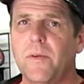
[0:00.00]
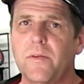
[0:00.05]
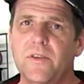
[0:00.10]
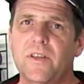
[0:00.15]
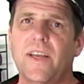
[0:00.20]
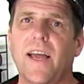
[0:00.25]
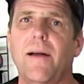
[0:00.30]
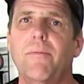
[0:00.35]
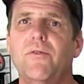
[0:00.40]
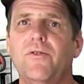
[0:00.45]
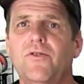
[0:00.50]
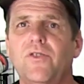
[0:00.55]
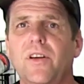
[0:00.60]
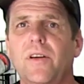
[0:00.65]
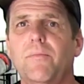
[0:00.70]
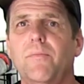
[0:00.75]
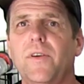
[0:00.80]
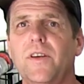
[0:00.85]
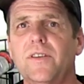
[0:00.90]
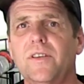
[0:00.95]

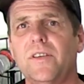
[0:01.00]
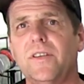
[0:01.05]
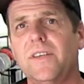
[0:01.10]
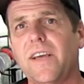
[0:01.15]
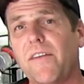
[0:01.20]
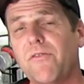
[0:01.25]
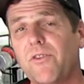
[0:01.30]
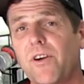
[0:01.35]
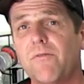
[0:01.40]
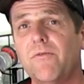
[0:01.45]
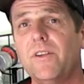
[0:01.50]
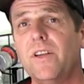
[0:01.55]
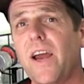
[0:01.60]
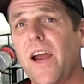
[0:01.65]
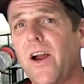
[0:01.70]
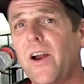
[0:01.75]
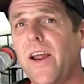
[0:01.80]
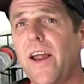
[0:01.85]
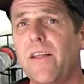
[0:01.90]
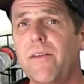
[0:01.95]
establishing business after I
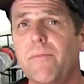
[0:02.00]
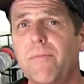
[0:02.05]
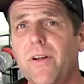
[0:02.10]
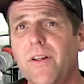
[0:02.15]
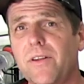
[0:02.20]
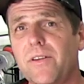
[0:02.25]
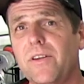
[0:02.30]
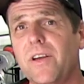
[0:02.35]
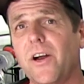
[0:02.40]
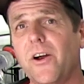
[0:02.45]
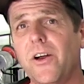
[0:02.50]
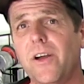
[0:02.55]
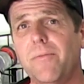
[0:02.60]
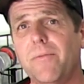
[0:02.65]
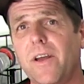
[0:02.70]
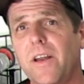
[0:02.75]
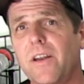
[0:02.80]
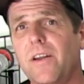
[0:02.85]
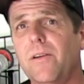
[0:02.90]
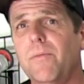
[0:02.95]
retired out of the military.
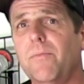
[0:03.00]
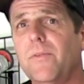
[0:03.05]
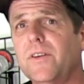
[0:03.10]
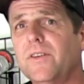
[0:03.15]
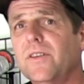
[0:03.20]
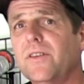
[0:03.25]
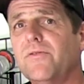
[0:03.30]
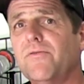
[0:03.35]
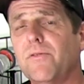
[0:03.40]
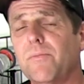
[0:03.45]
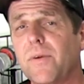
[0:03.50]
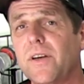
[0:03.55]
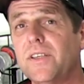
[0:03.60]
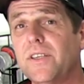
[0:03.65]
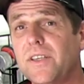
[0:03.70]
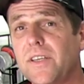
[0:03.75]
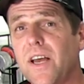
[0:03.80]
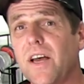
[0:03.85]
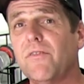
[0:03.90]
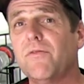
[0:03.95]
I'm getting into business for
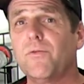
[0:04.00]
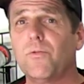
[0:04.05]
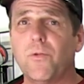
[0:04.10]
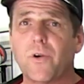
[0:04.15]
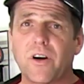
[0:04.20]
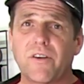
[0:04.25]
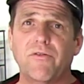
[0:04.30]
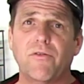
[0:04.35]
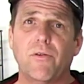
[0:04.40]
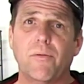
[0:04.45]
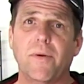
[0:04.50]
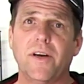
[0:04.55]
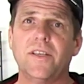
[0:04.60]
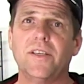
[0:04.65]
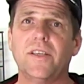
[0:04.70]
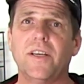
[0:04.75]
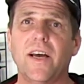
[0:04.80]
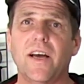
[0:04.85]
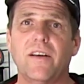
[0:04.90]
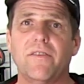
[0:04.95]
myself, to work for
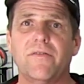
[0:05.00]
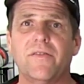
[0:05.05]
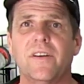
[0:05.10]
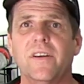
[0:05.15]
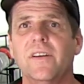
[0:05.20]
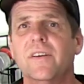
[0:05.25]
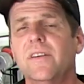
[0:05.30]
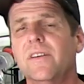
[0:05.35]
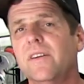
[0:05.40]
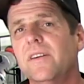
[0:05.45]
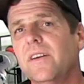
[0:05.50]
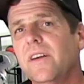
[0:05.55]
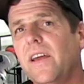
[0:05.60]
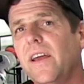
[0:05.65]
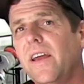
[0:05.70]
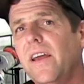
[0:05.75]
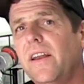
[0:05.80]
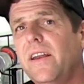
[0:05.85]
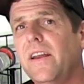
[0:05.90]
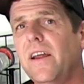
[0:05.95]
myself.
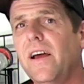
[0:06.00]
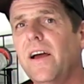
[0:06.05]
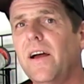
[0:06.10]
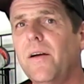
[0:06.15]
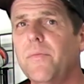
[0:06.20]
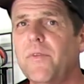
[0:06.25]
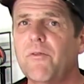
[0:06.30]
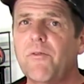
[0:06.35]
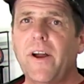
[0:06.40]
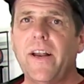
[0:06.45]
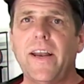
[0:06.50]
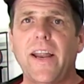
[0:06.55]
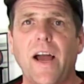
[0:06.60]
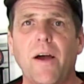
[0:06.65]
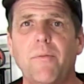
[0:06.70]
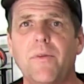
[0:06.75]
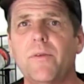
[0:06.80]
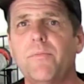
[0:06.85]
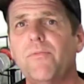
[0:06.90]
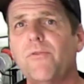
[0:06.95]
And um, right now
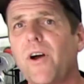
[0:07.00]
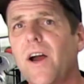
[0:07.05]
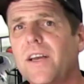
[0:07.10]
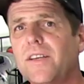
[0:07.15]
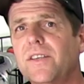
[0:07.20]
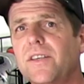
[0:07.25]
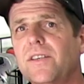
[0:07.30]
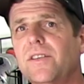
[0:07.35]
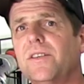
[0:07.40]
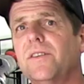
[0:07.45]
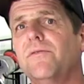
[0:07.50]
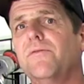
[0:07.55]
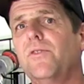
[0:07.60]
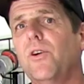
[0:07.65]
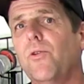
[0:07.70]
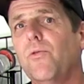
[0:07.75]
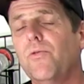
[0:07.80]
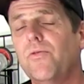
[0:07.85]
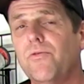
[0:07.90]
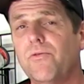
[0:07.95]
I'm in the process of
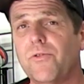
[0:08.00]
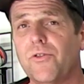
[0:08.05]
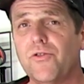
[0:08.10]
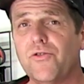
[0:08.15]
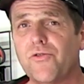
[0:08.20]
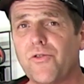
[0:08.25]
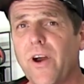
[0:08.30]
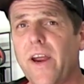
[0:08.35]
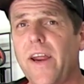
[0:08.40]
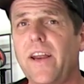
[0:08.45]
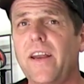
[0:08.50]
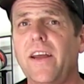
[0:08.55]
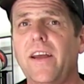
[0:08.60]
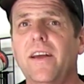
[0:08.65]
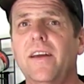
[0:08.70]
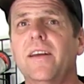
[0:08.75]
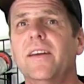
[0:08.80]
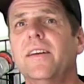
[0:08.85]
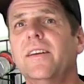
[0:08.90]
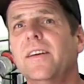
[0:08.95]
going through the
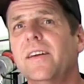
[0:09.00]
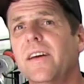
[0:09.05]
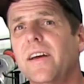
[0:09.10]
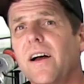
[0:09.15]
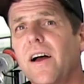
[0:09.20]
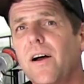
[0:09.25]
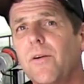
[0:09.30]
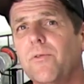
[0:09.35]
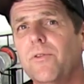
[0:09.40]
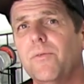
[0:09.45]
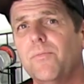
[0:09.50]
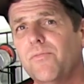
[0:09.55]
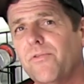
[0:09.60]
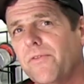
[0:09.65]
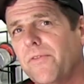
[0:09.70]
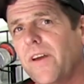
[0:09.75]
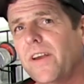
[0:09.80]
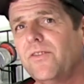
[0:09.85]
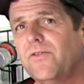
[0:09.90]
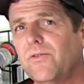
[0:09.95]
training uh, with the
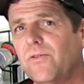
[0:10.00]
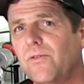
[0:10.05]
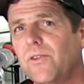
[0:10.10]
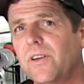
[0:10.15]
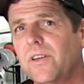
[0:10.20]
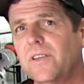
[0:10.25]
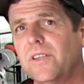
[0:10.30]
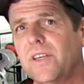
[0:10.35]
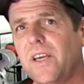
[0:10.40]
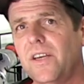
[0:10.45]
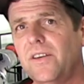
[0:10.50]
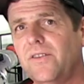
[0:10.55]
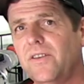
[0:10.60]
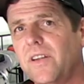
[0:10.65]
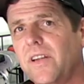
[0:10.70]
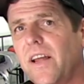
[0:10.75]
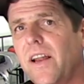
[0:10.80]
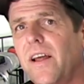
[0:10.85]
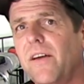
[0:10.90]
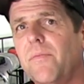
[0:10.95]
professional
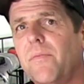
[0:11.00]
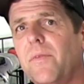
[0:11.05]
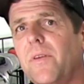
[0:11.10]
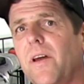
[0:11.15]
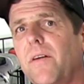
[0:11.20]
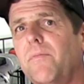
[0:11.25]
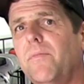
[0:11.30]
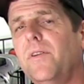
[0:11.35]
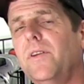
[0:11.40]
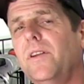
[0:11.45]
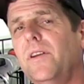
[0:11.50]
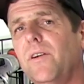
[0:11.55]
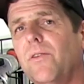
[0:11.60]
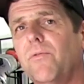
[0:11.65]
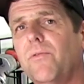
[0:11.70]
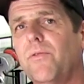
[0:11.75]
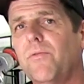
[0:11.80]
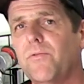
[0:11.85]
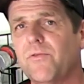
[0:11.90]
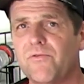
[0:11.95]
organization that I've, I've been
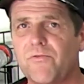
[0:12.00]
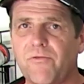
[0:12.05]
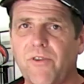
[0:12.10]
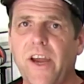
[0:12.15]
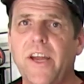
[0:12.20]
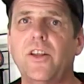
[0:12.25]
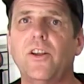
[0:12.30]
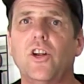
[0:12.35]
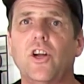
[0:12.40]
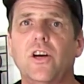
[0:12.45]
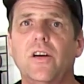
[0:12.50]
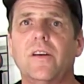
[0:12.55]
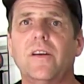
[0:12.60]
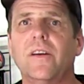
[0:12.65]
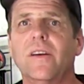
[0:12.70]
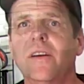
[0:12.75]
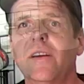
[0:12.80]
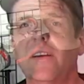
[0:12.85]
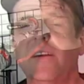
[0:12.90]
dealing with with Rightlook.